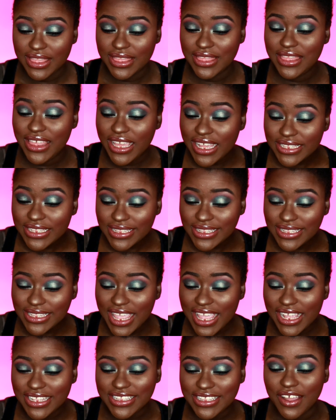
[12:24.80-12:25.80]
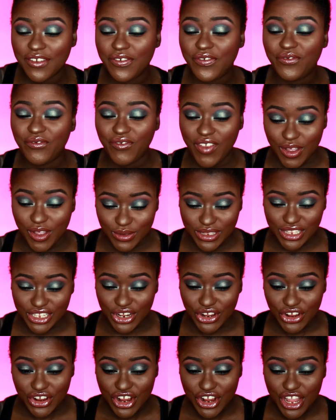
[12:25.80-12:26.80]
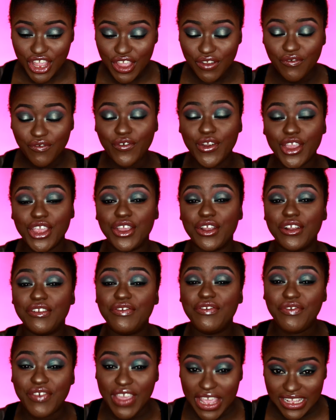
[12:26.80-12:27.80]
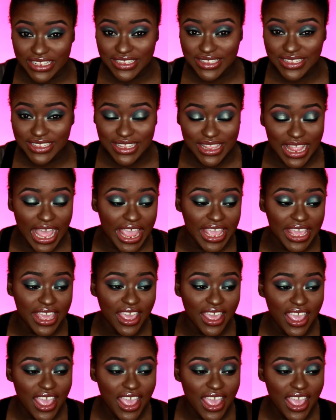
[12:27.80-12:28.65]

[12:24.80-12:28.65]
this is a filter for your face. Like,